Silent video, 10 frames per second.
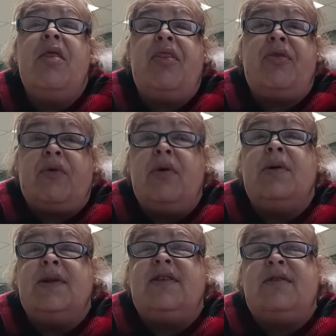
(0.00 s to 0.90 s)

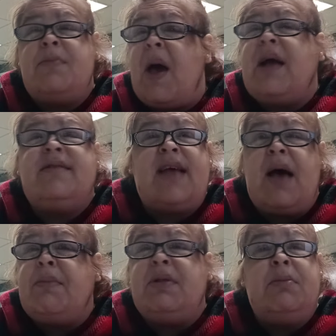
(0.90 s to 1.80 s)
throw it smack
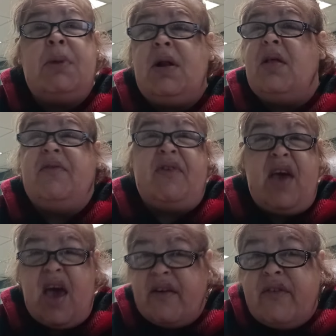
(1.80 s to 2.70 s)
dab in the middle of
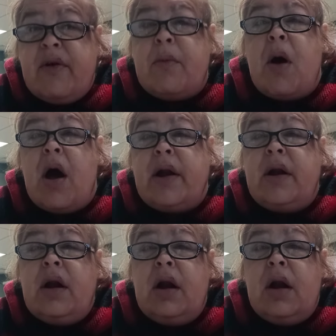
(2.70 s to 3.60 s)

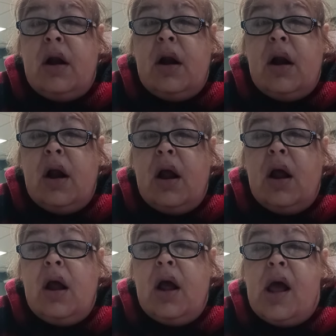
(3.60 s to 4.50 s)
everyone,
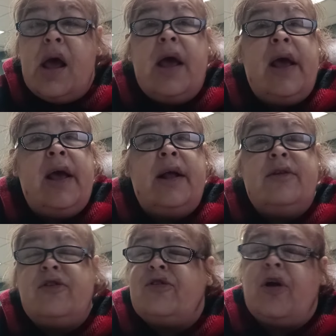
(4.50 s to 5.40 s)

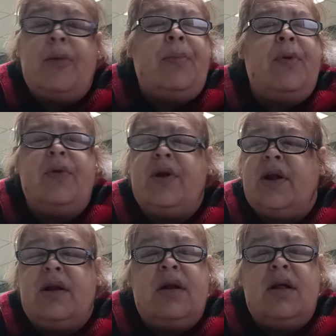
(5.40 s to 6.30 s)
and start pulling
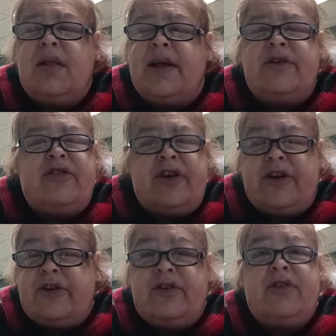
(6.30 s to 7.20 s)
in like
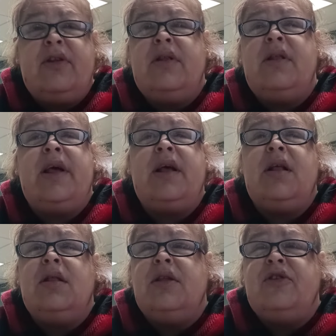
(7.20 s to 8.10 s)
chairs, like
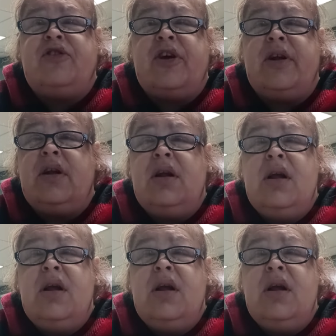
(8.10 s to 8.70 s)
legit.